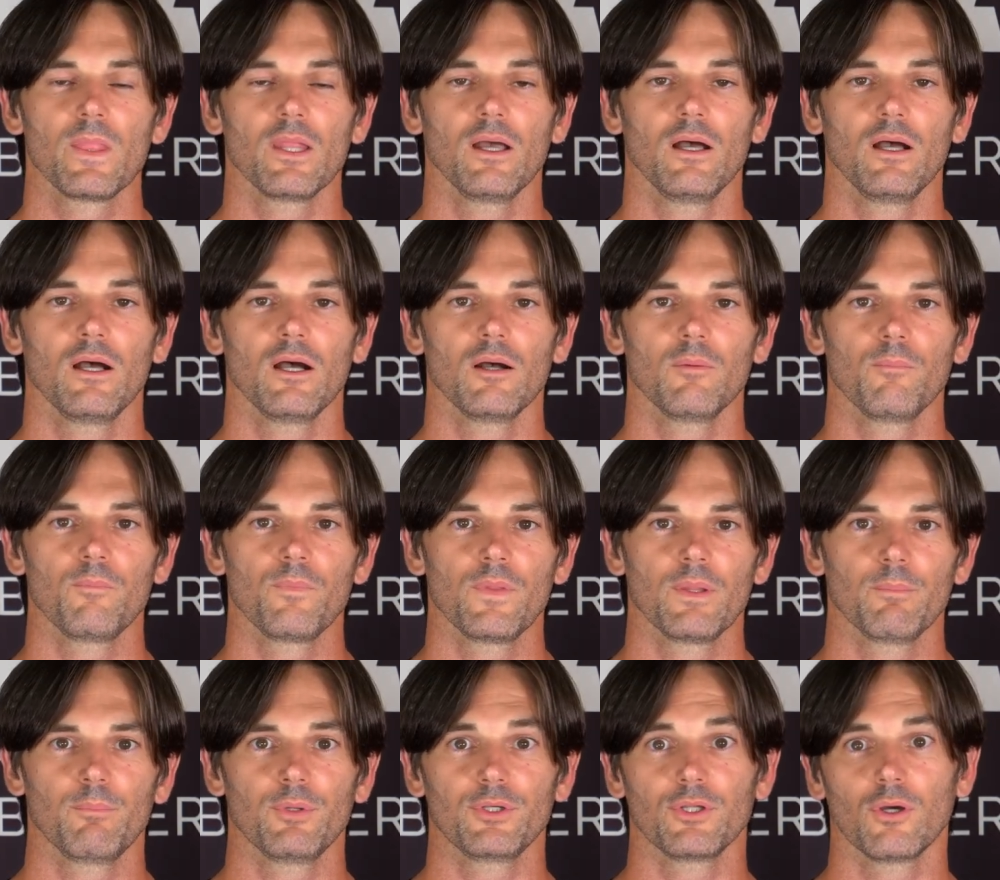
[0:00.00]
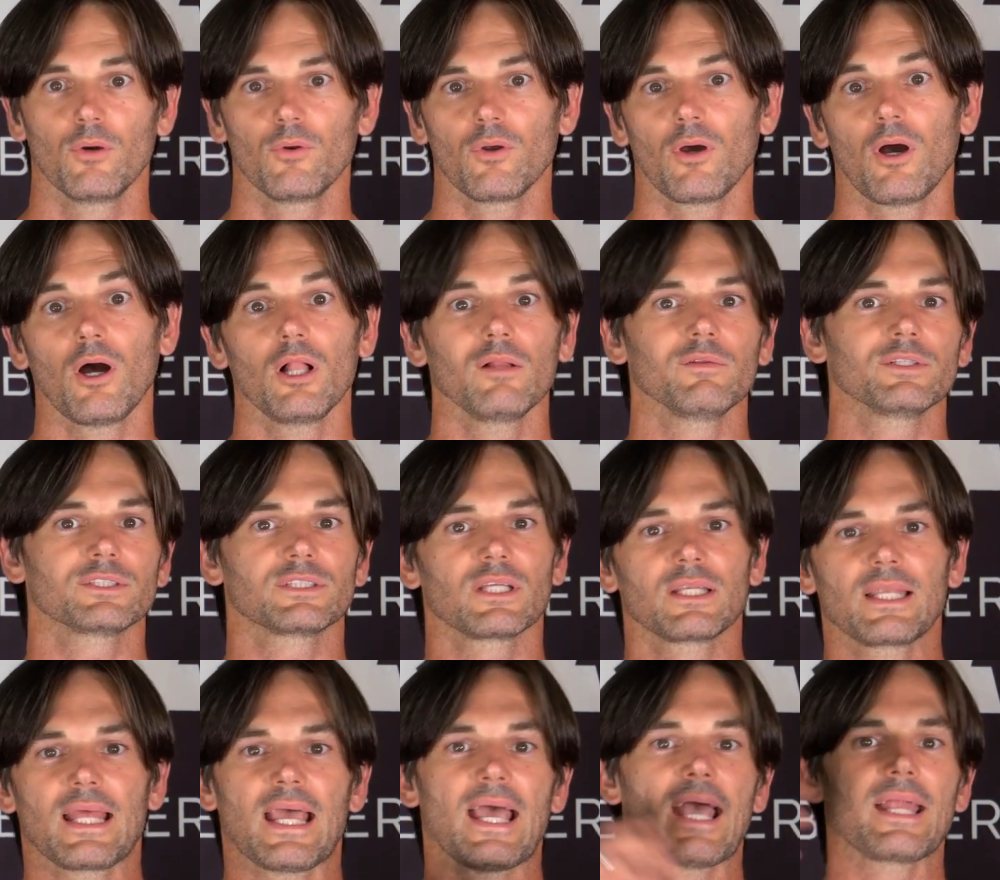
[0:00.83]
But don't all of a
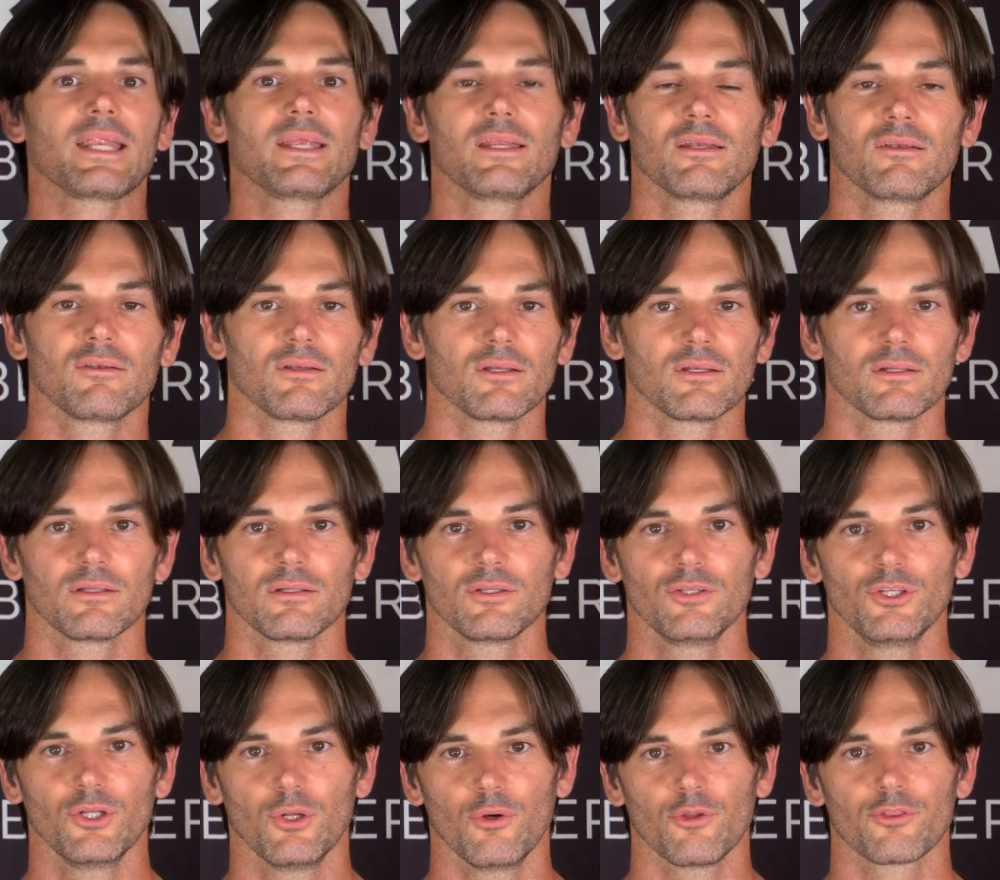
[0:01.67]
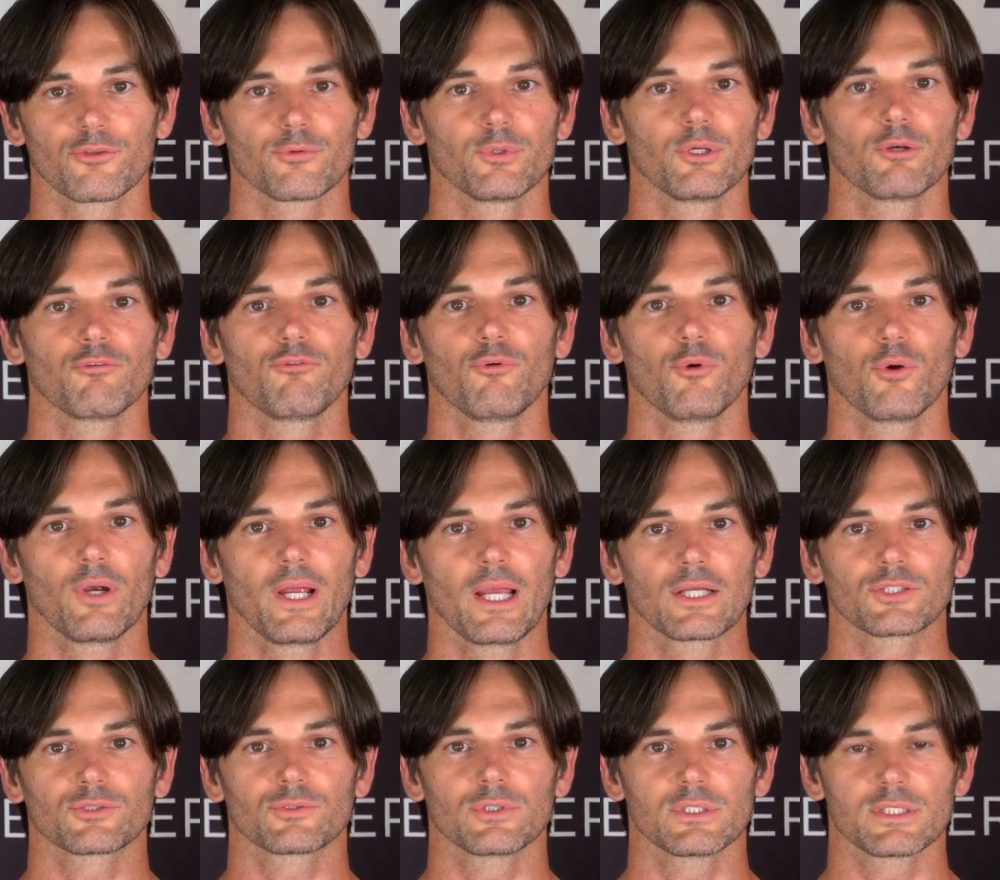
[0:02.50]
sudden add in 3 or 4
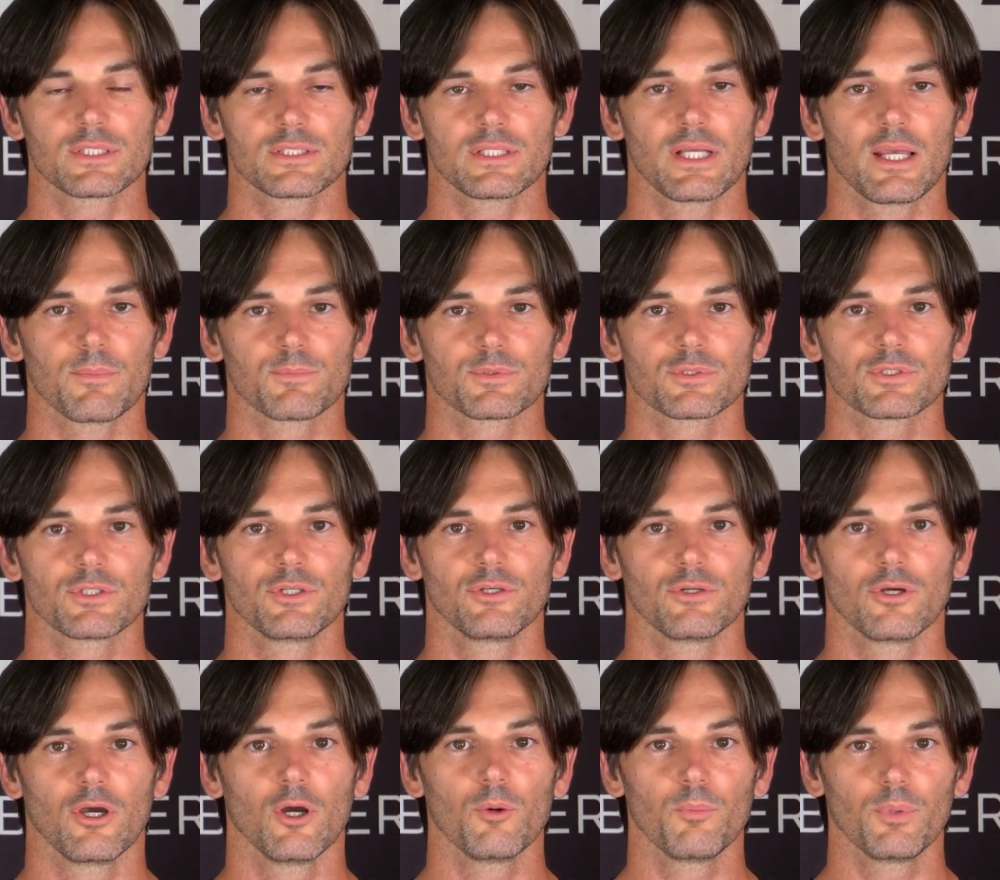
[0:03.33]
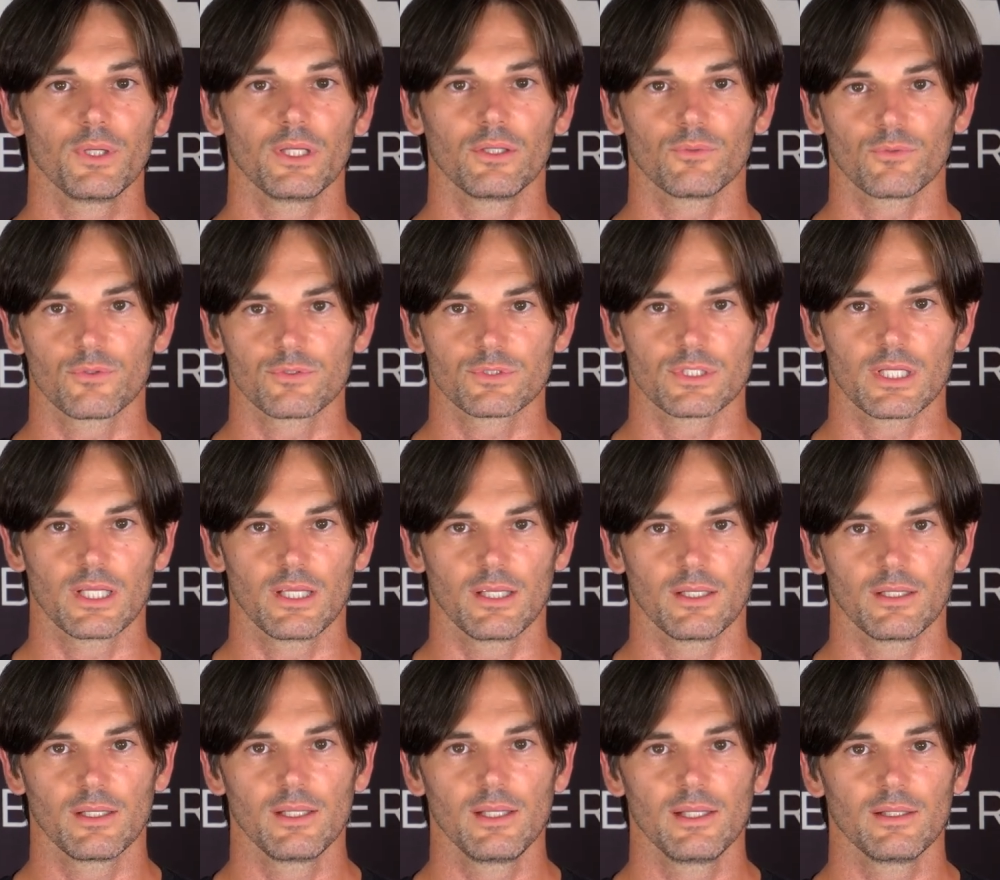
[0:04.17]
extra steps to your opening
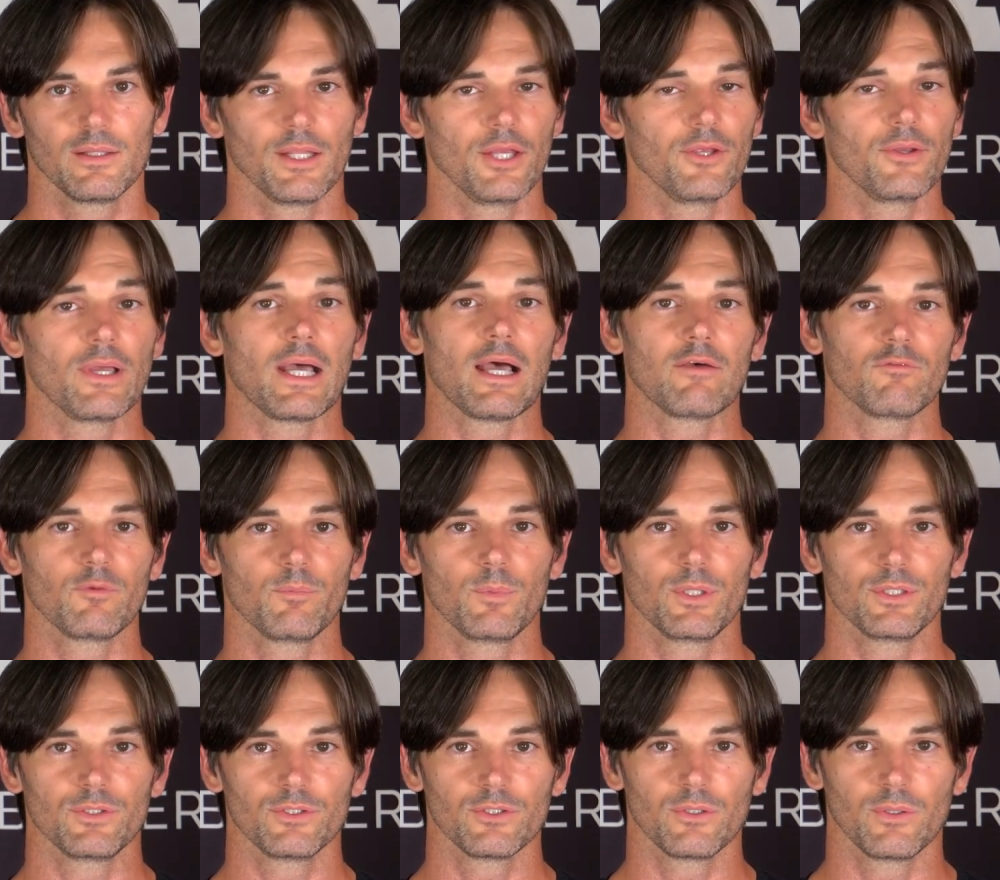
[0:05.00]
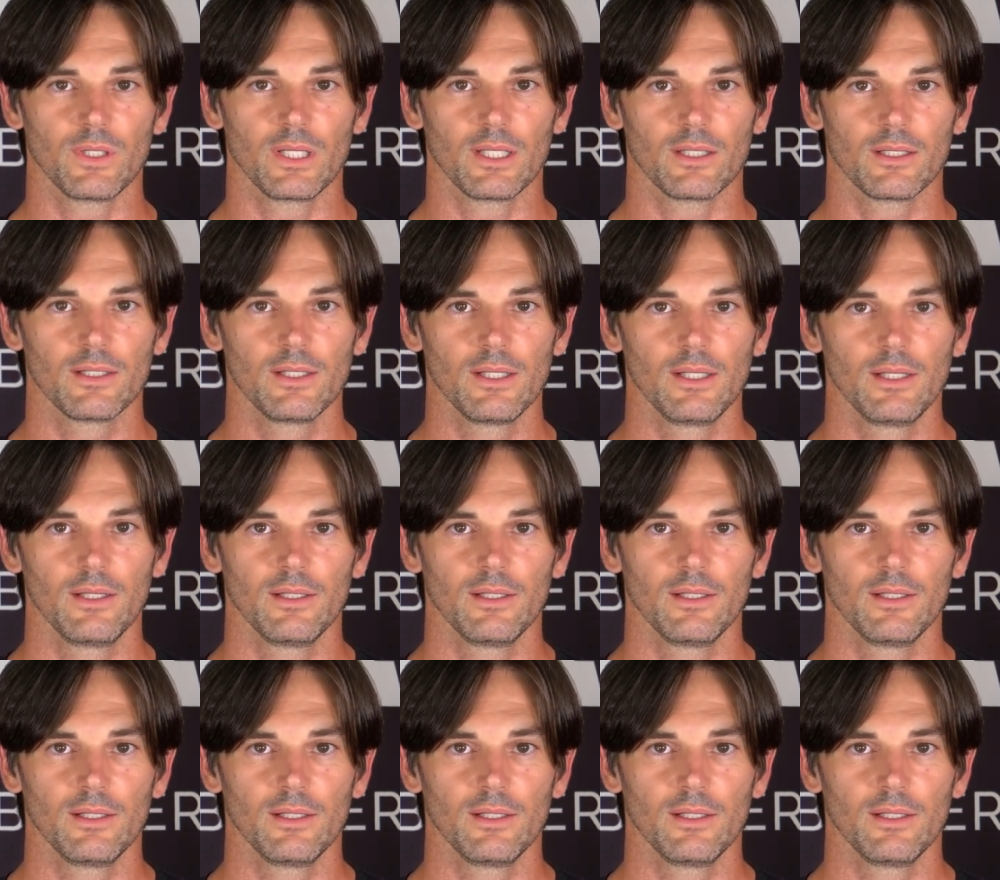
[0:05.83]
routine that you haven't been doing.